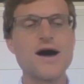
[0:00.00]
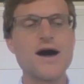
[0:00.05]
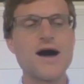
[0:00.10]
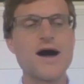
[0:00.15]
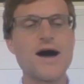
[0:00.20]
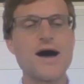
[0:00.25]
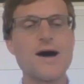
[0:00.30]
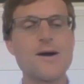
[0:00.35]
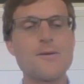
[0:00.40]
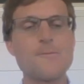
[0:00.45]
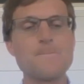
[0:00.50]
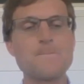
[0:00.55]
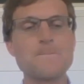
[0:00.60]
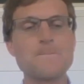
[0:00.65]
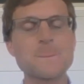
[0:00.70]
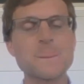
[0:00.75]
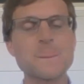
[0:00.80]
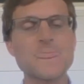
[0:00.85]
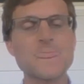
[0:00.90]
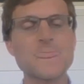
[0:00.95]
Um,
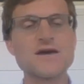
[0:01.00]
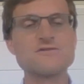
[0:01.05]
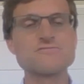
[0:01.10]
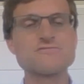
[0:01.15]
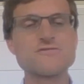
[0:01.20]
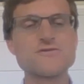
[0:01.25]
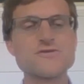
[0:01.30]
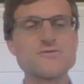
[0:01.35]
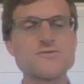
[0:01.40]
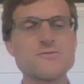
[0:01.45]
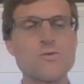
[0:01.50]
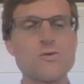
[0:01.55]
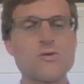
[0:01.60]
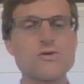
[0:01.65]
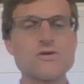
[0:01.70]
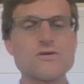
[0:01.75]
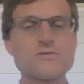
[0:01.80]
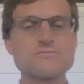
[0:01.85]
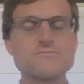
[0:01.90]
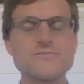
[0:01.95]
and
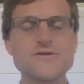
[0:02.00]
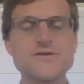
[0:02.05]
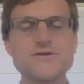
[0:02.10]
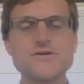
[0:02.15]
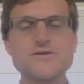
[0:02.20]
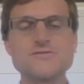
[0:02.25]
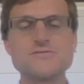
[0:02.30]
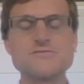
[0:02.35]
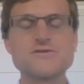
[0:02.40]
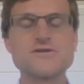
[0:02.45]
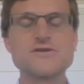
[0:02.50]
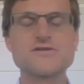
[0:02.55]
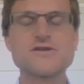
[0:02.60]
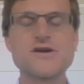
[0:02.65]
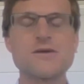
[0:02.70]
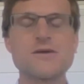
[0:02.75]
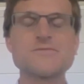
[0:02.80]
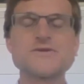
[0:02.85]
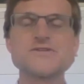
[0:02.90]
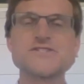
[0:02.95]
furthermore, you need
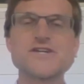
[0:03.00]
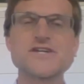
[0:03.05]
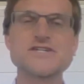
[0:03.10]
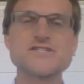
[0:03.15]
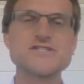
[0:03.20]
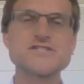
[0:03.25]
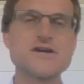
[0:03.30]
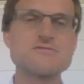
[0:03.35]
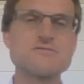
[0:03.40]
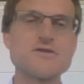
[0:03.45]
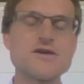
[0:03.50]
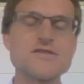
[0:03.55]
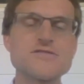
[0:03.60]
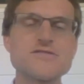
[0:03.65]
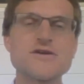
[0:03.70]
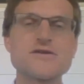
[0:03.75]
companies like Sunrun.